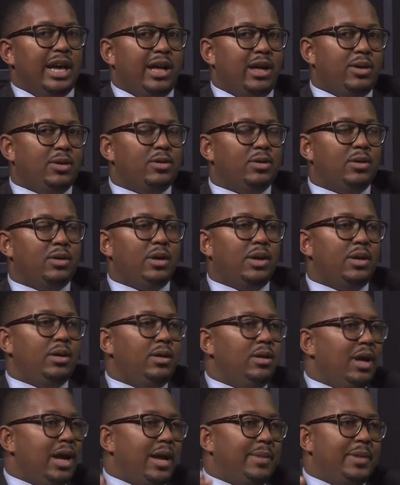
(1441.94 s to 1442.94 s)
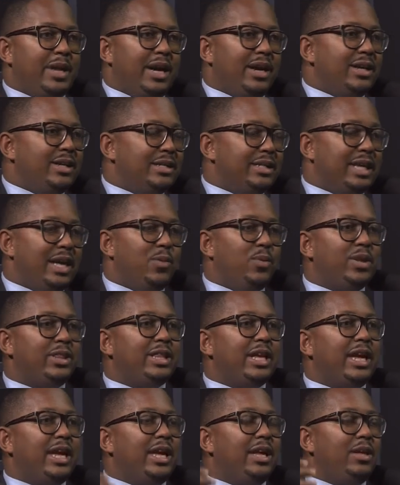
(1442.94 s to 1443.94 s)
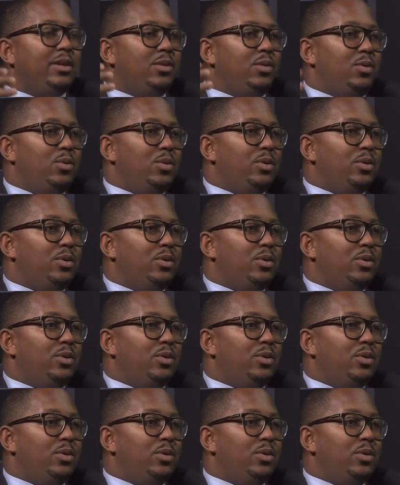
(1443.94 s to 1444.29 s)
Now, I'm not going to say what they,